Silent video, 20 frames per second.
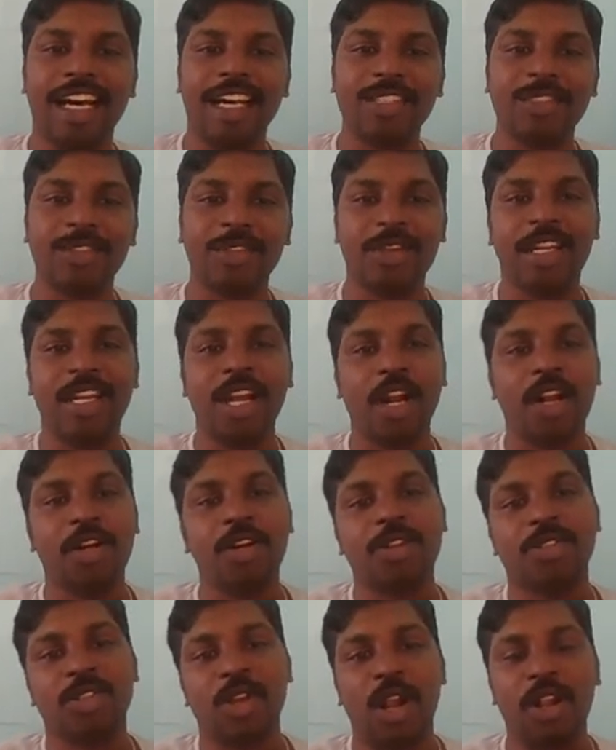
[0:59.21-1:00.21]
So in order
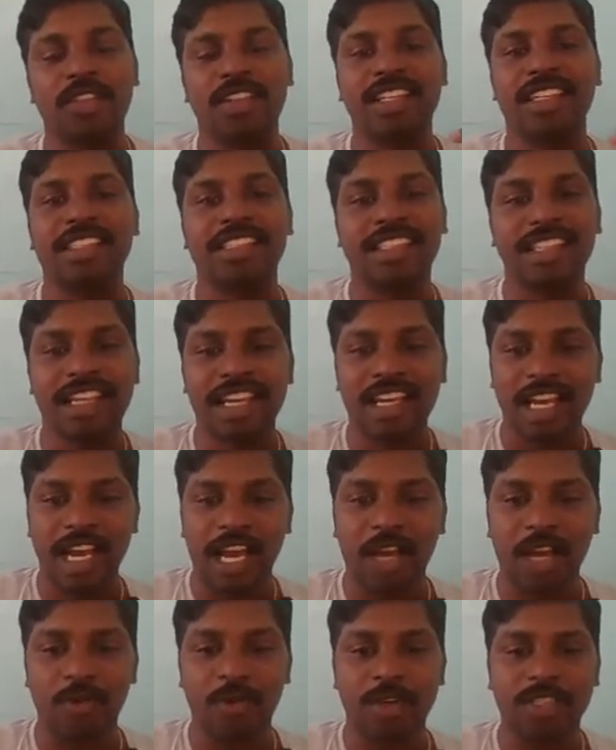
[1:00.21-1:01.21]
to solve this,
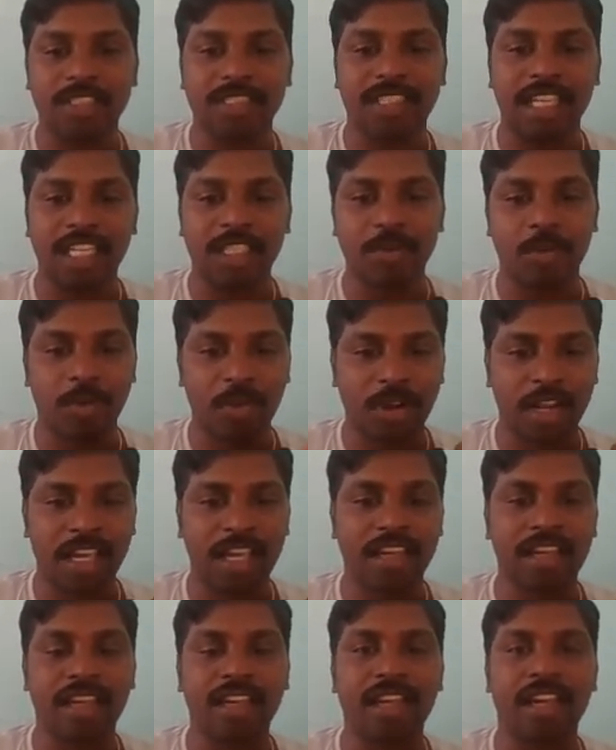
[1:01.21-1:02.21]
I was
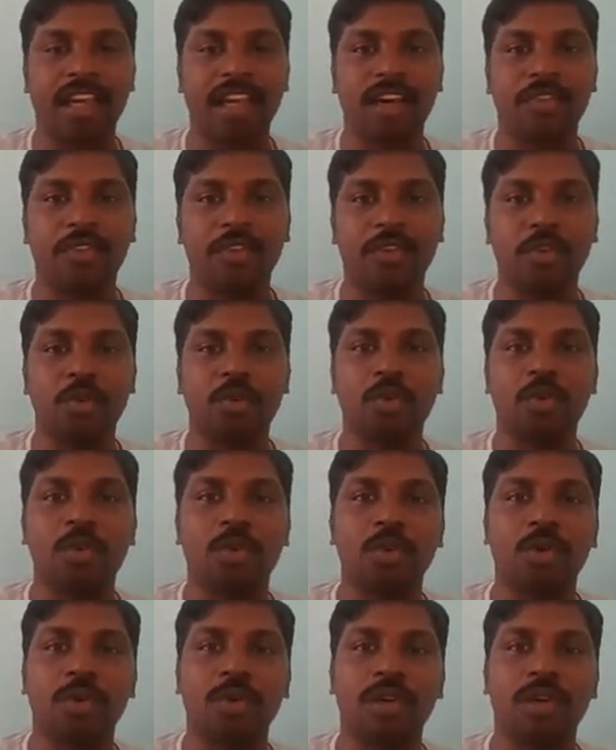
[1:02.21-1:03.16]
exploring a few